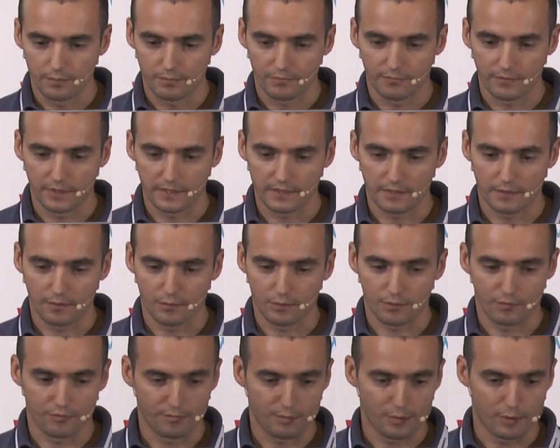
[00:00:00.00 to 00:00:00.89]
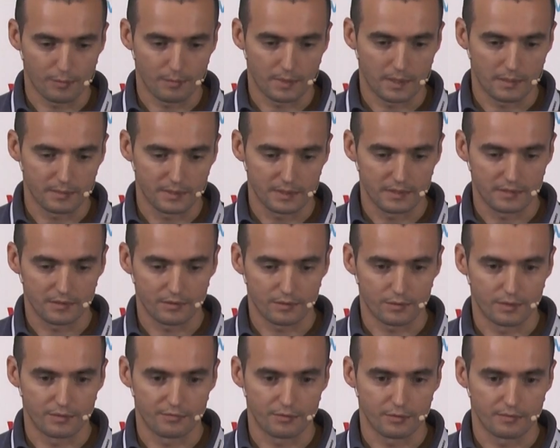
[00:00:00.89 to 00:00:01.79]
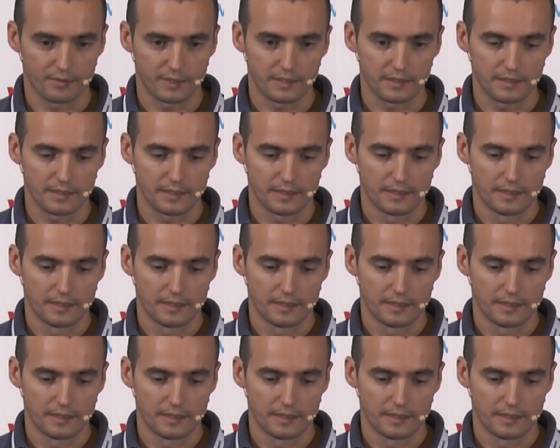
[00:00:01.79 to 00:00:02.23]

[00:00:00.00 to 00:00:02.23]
there's a lot of pop-ups, sorry for that.